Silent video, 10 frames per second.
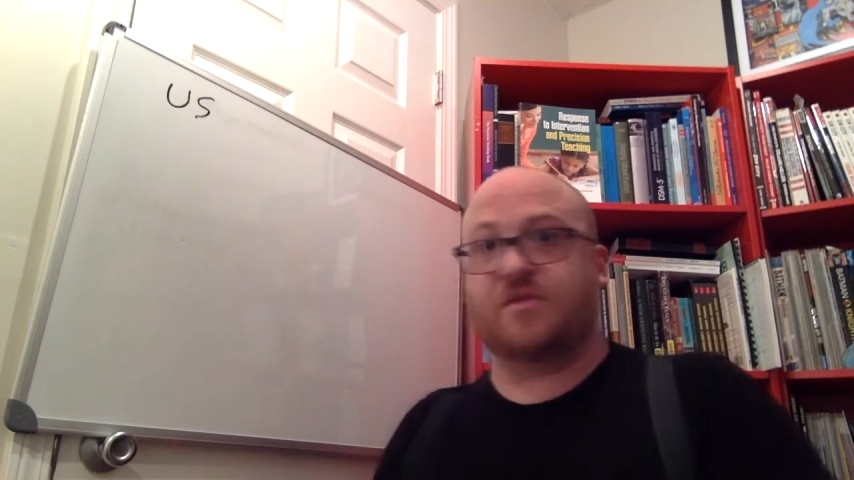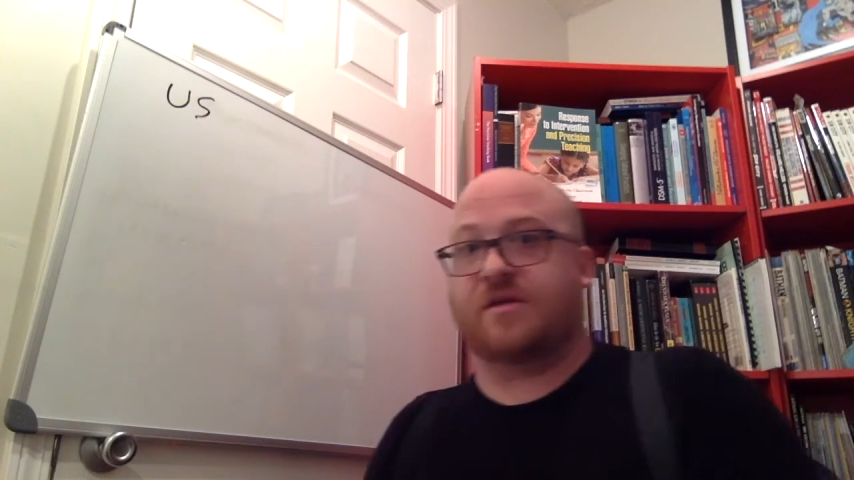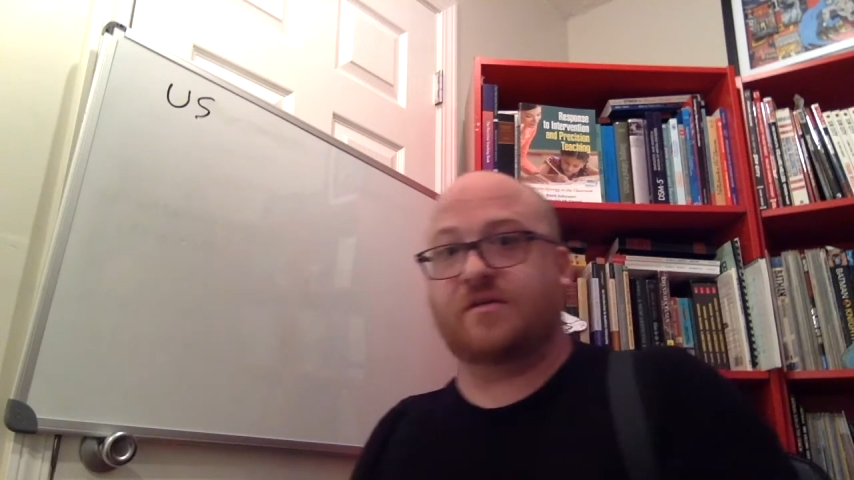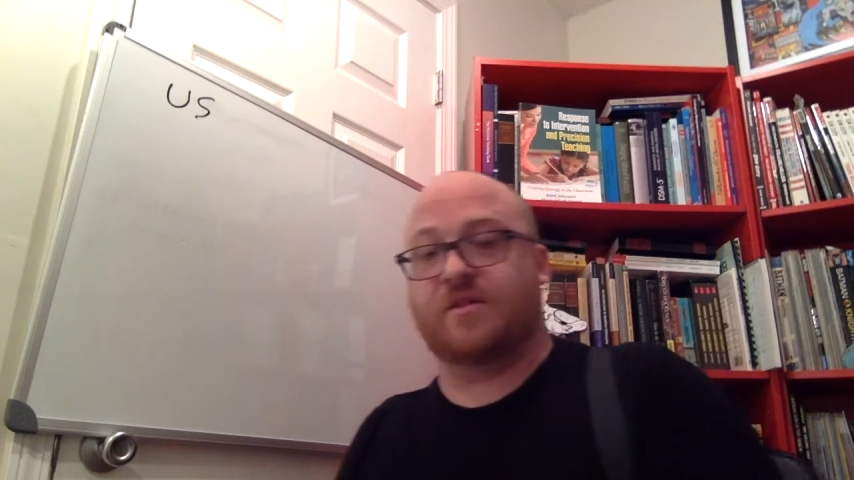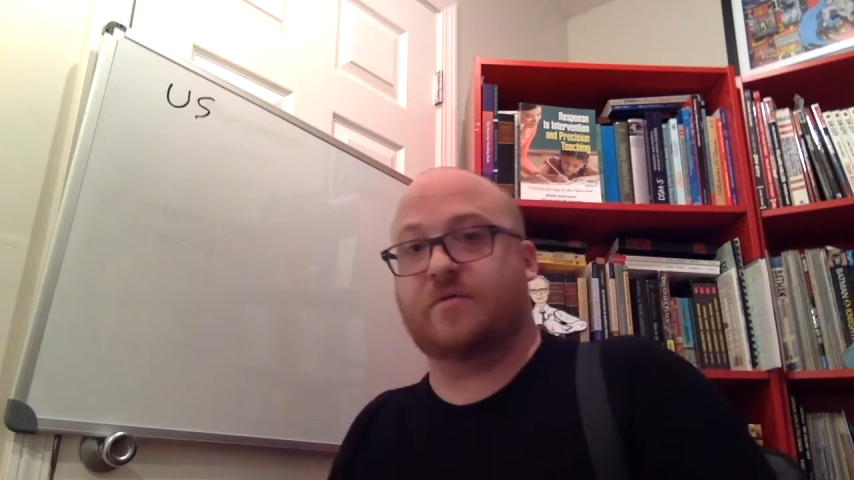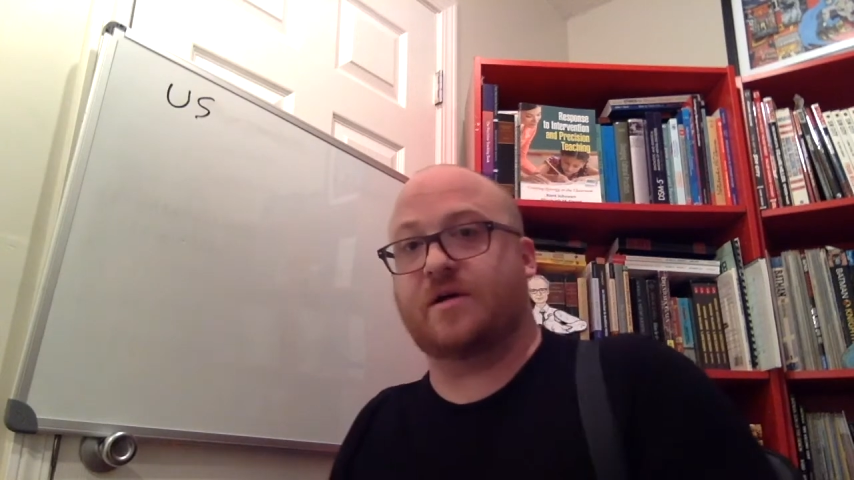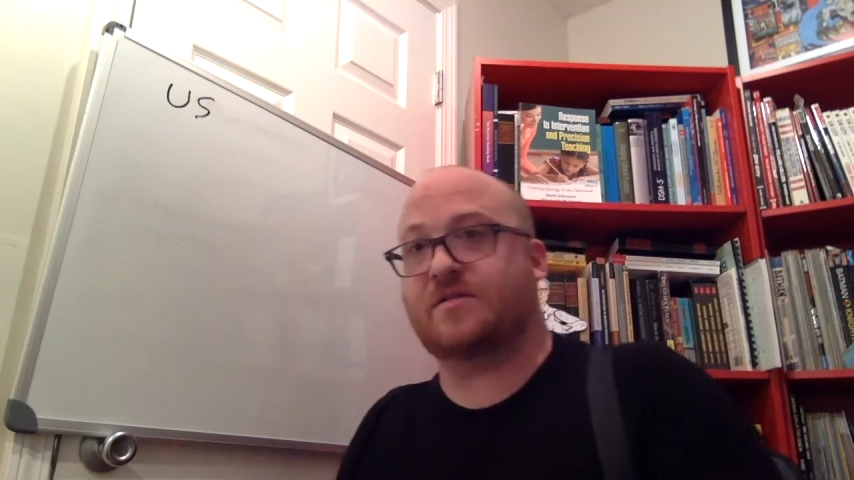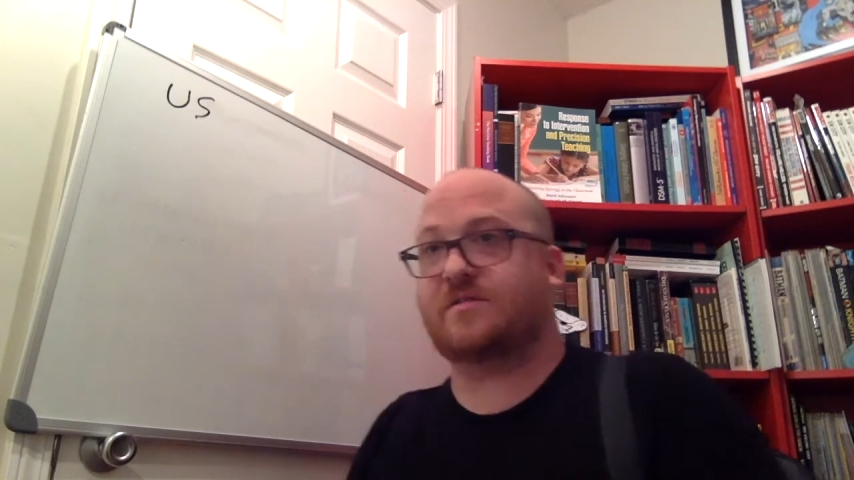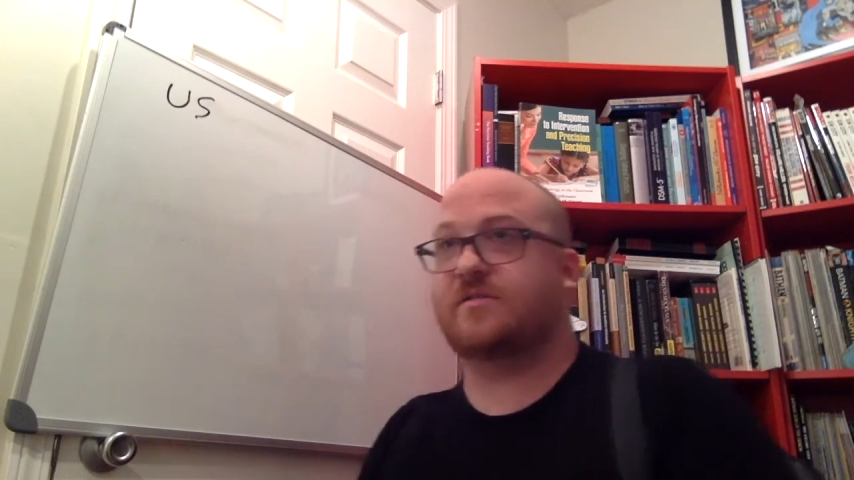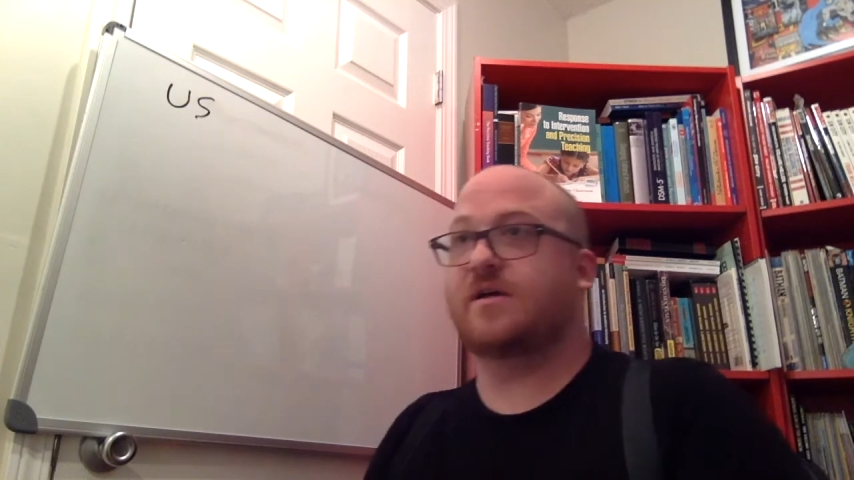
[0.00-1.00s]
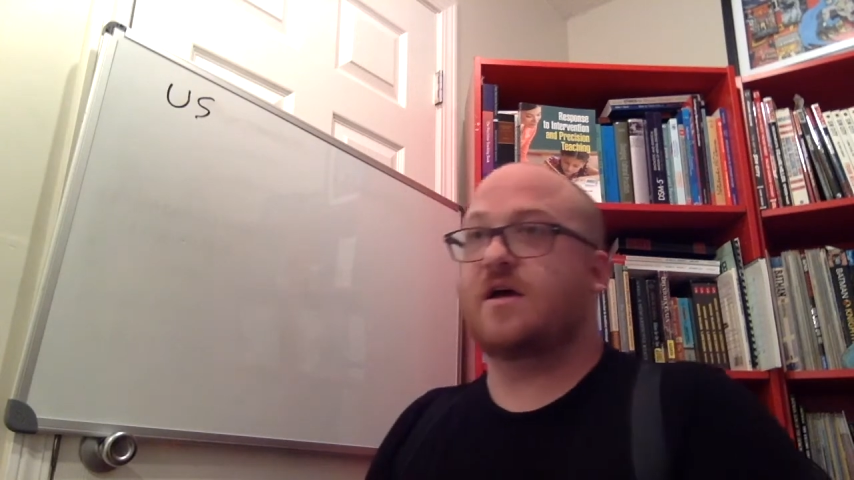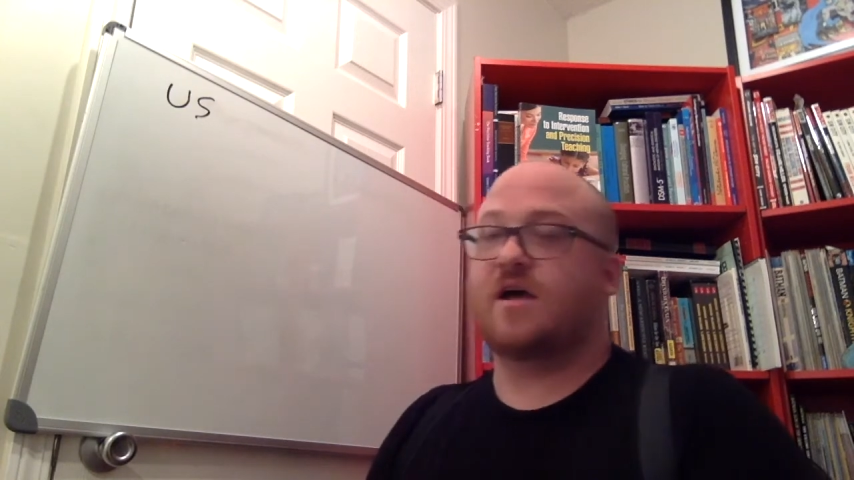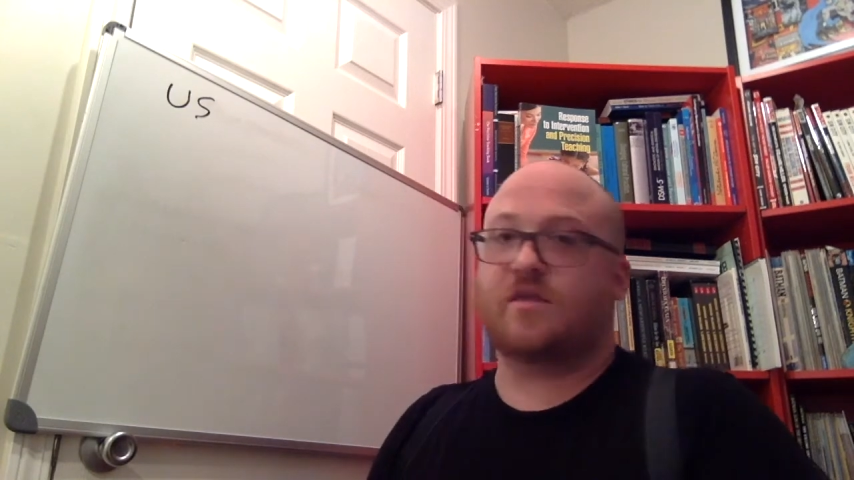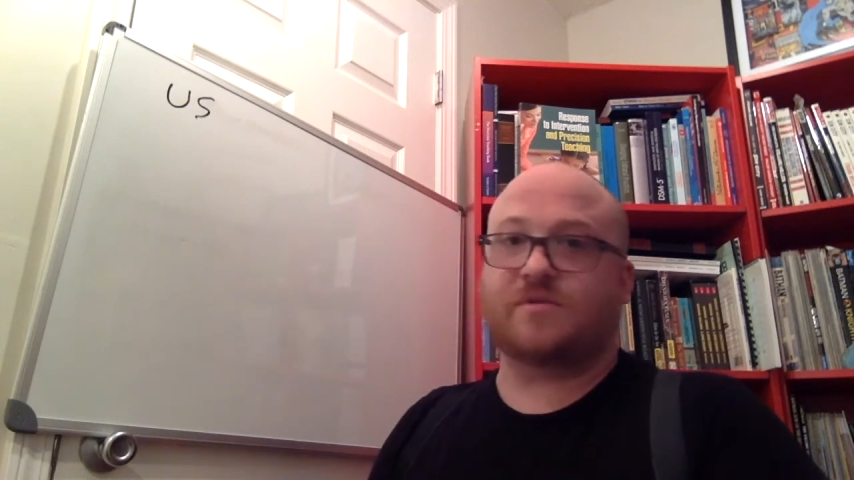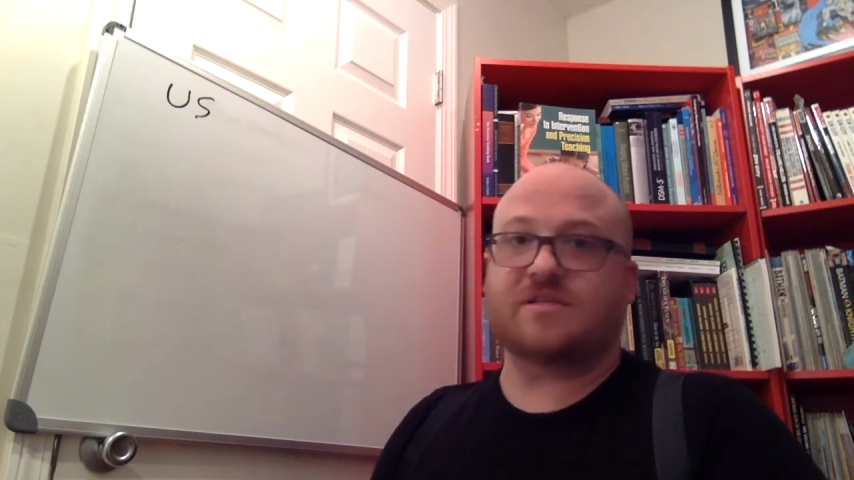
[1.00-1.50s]
Otherwise
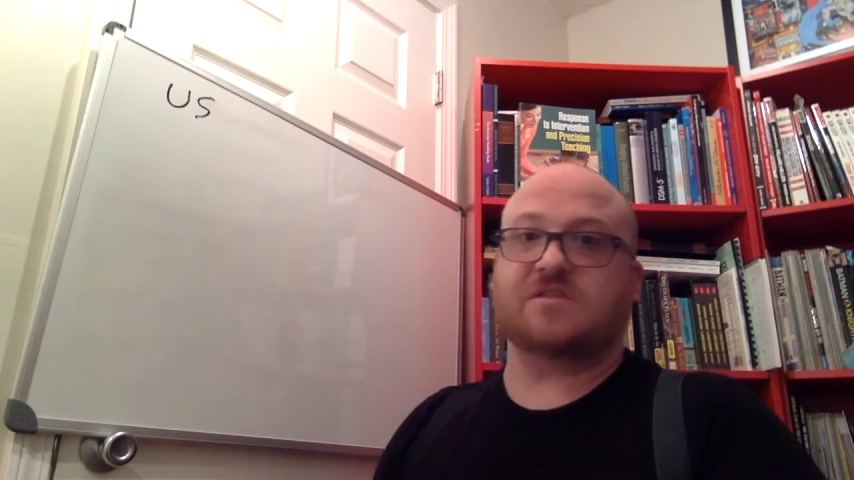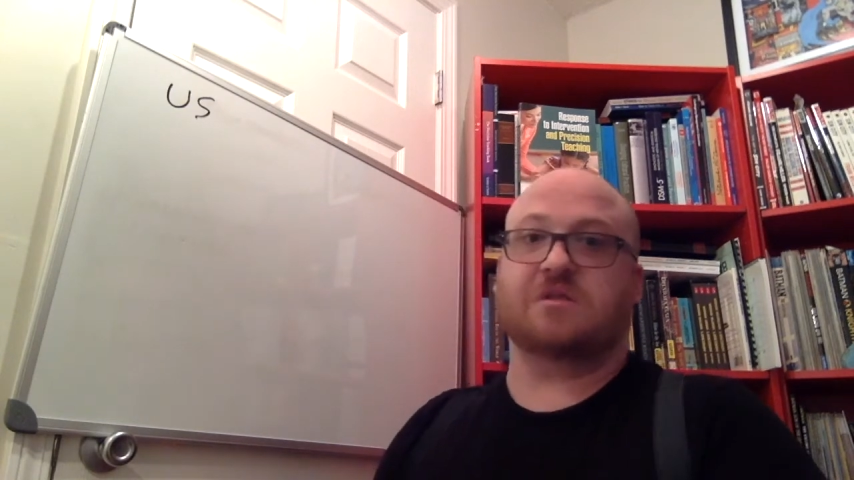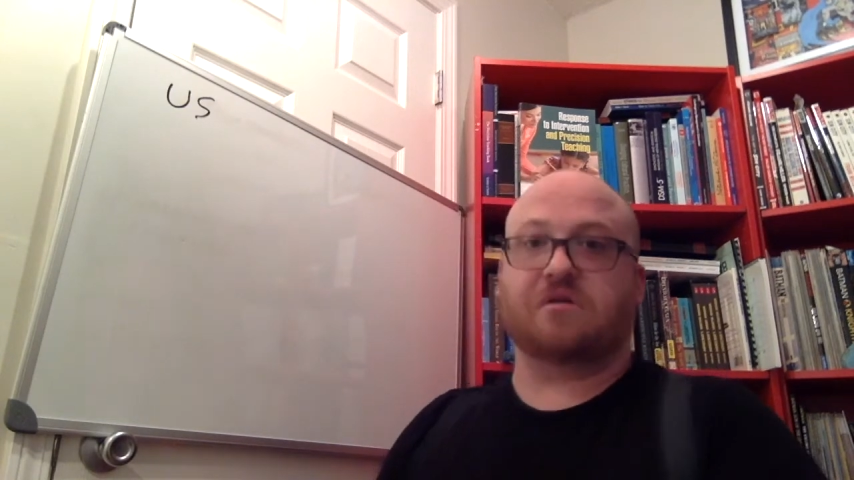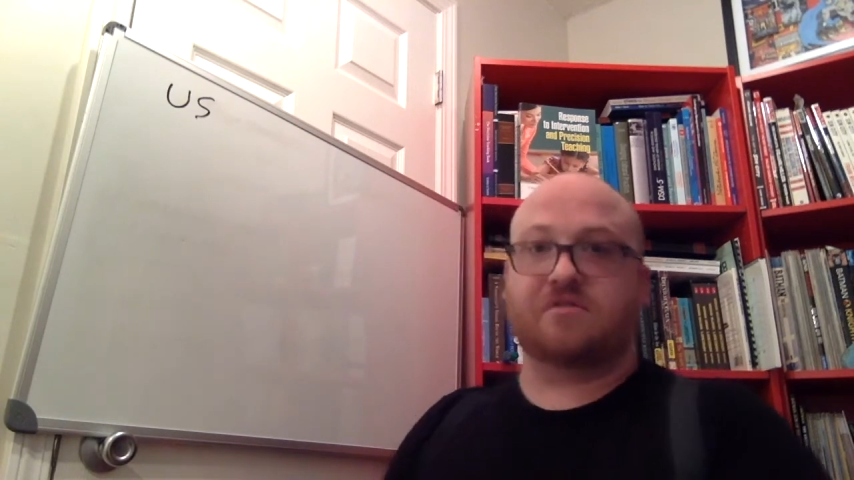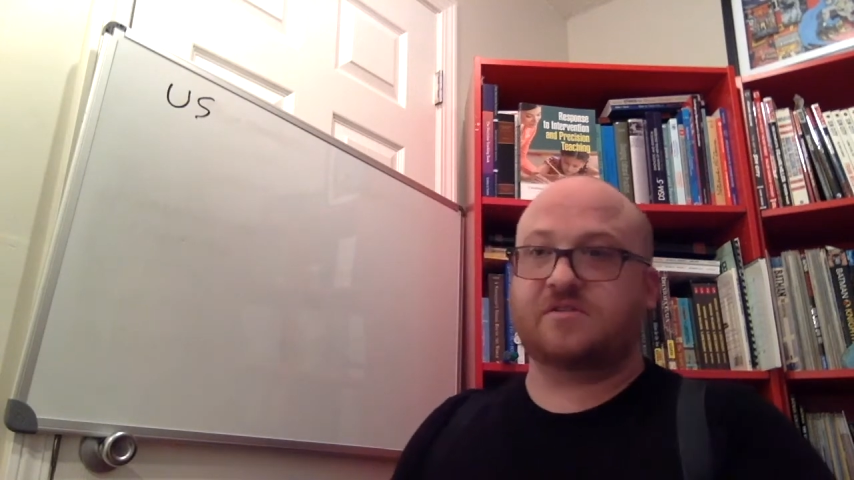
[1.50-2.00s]
it's learned.